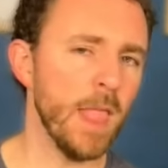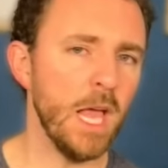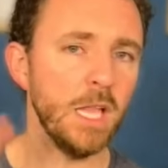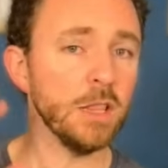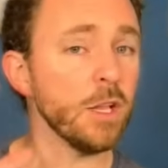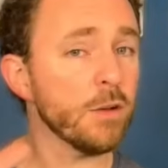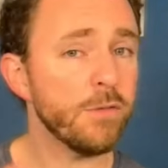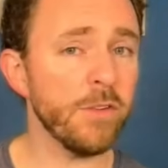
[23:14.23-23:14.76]

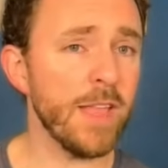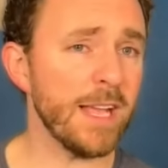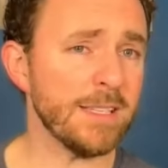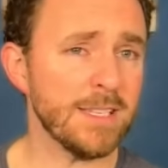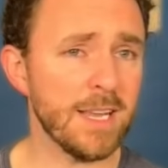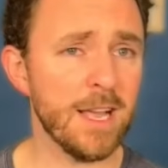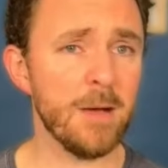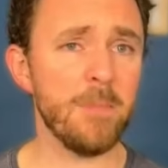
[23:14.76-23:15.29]
look for that
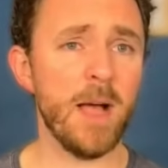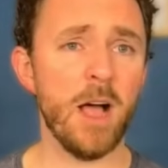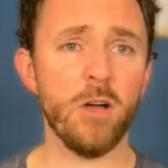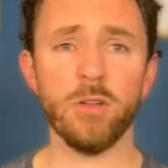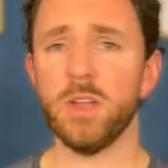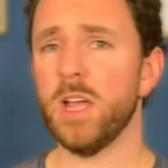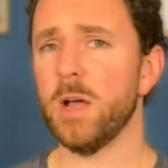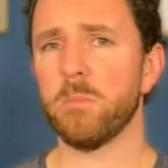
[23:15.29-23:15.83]
to come out
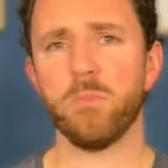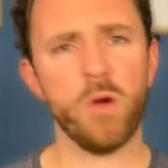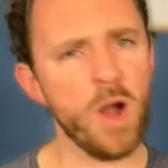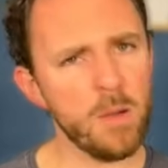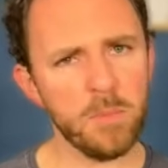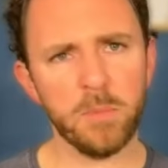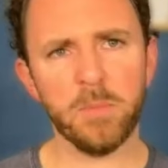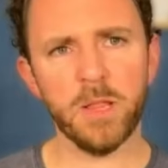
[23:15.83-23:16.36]

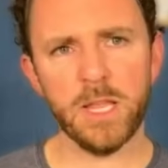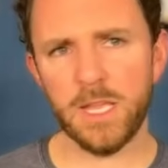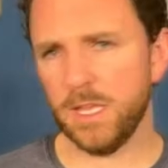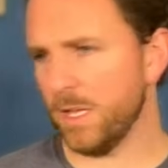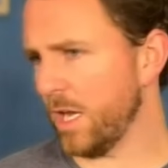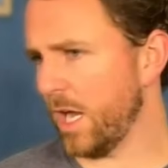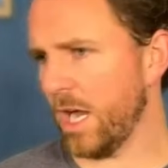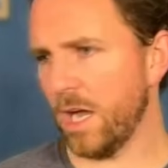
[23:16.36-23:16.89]

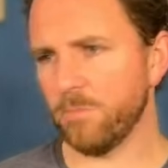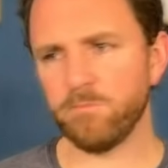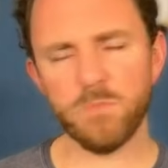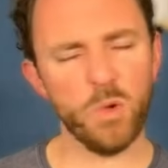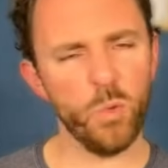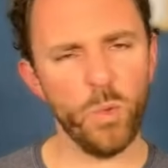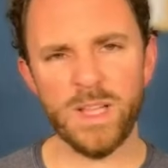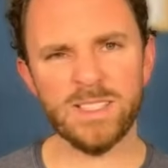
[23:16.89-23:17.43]
probably um,
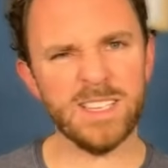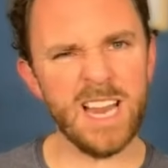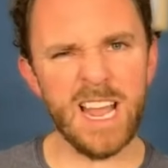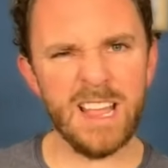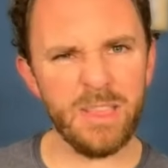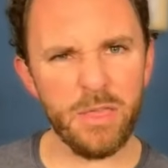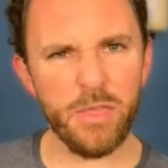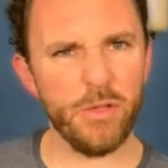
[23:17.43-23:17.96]
Wednesday
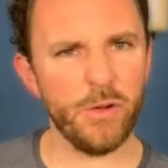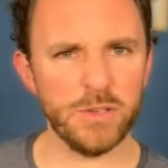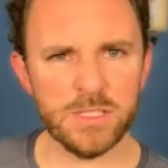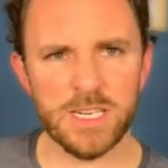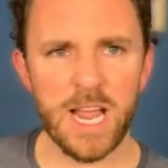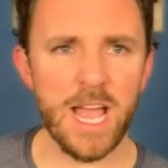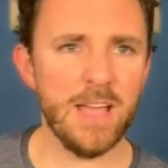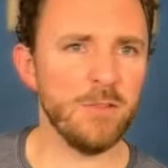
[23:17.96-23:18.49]
and
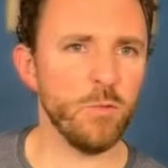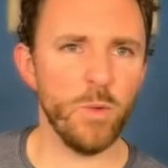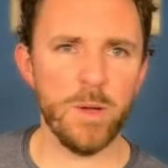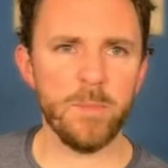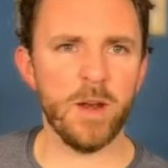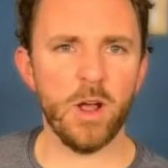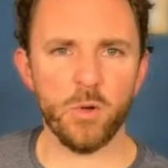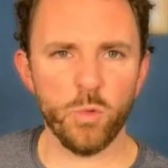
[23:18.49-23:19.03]
Thursday,
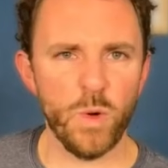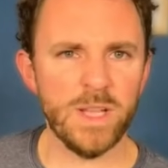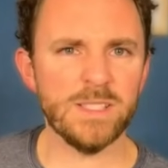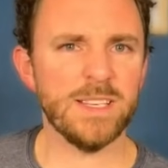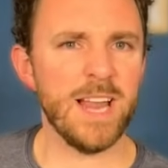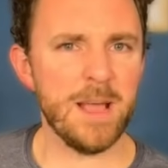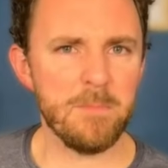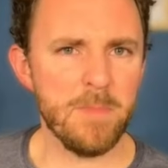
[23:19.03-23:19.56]
women on
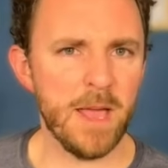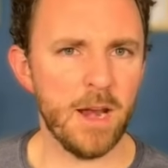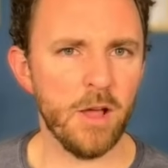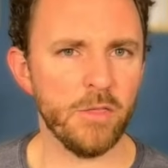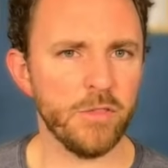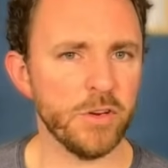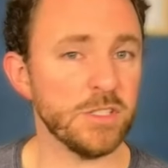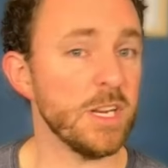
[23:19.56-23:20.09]
Wednesday, men
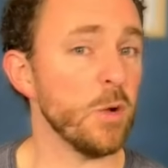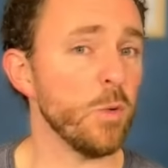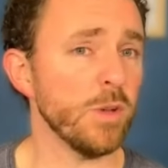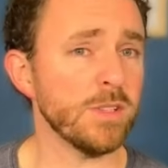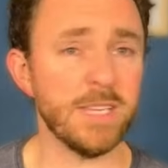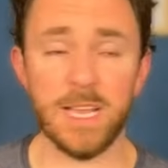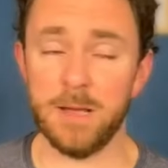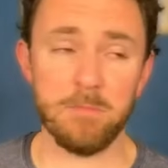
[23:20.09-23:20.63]
on Thursday. We'll
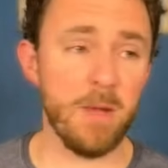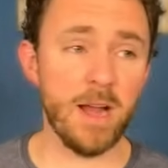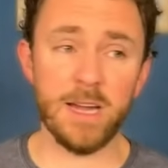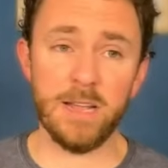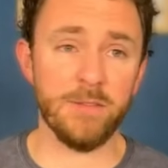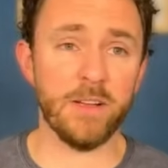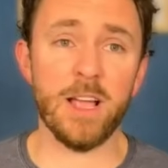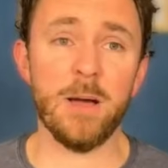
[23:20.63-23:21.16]
see. It might
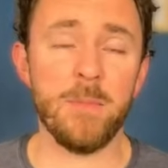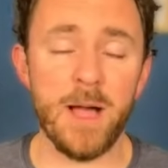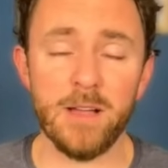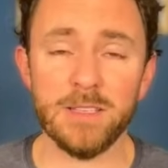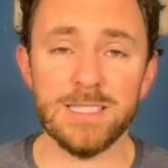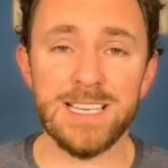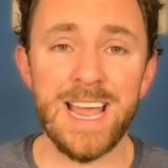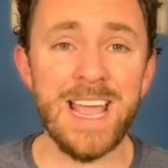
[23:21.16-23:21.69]
even come
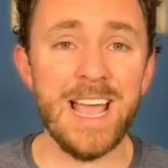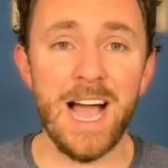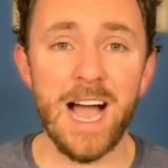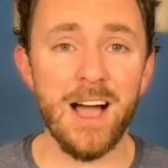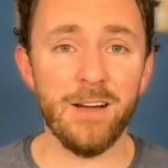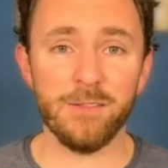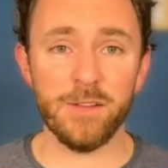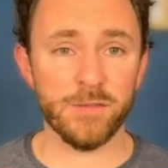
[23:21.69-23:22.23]
out day
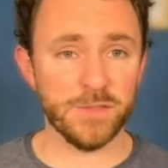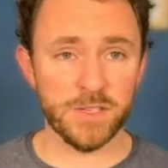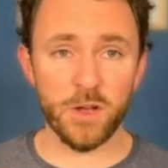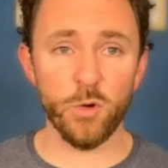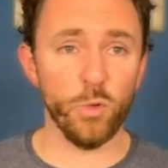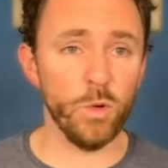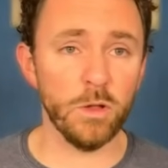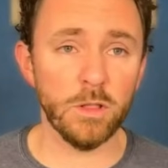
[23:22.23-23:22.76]
of. If so,
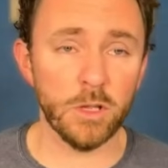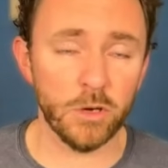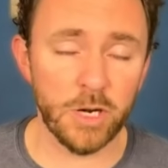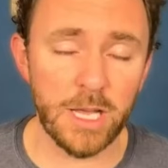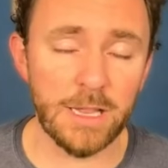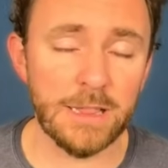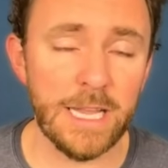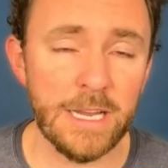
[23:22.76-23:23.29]
we'll learn
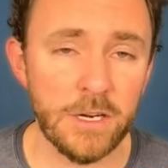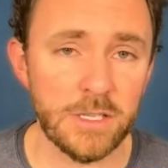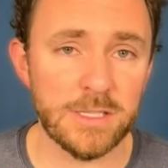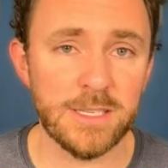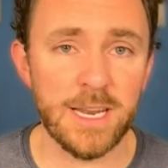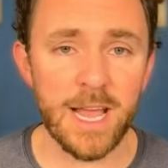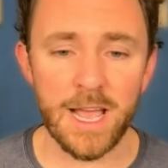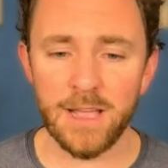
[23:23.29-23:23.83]
it later
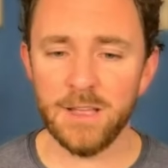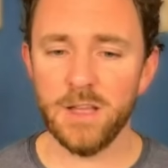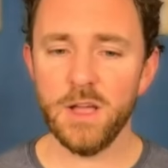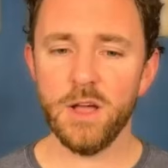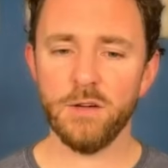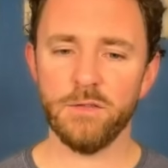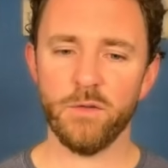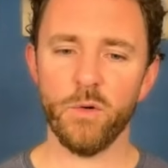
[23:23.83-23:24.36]
today
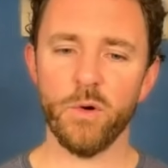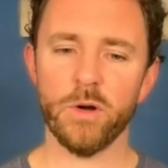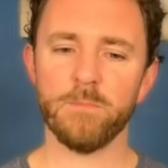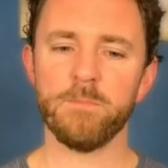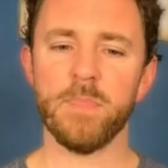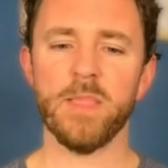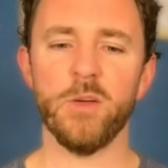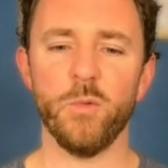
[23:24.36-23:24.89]
for
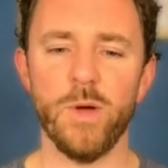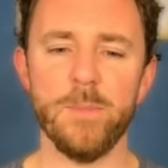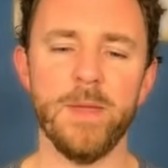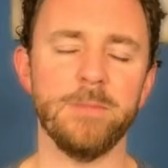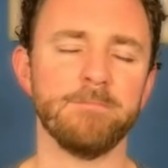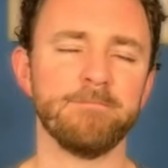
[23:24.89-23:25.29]
the women.